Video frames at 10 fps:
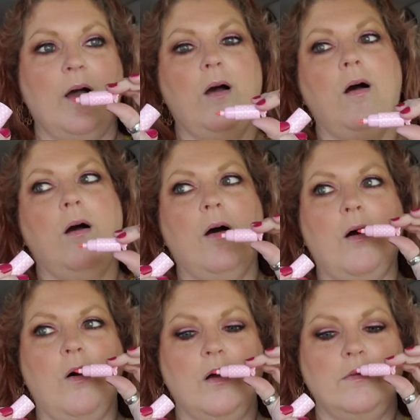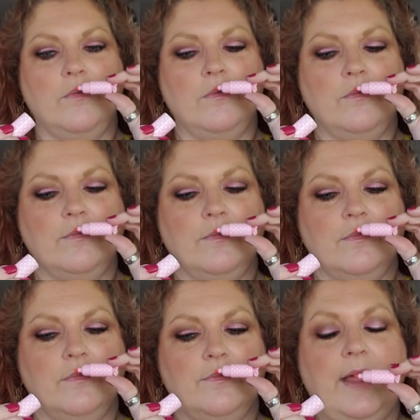Oh,
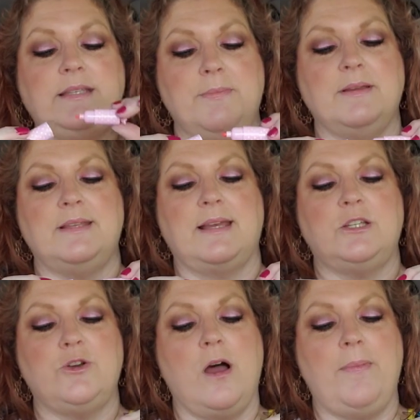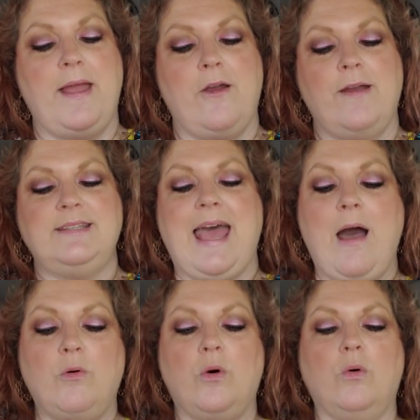that smells like strawberries.
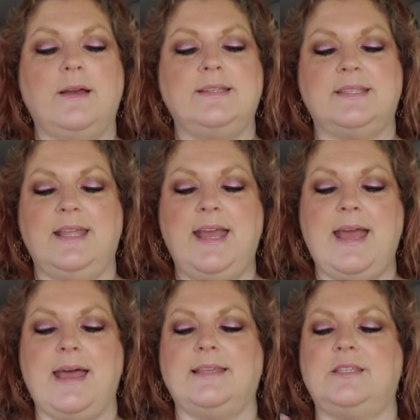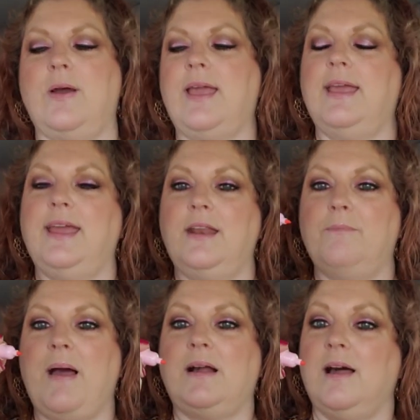How cool is this? So I can
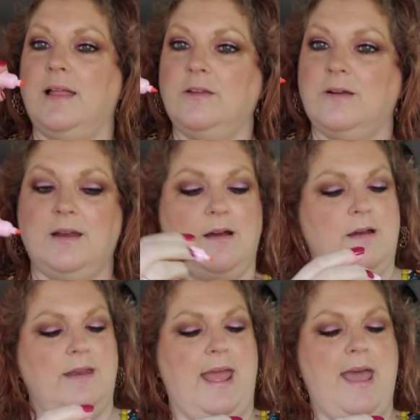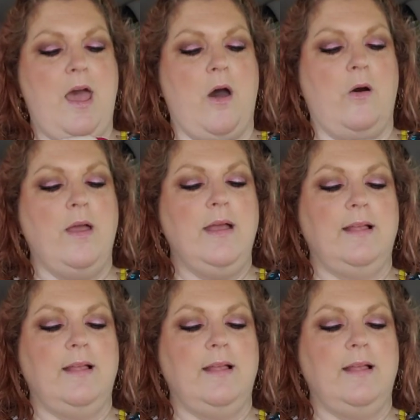get my coloring on now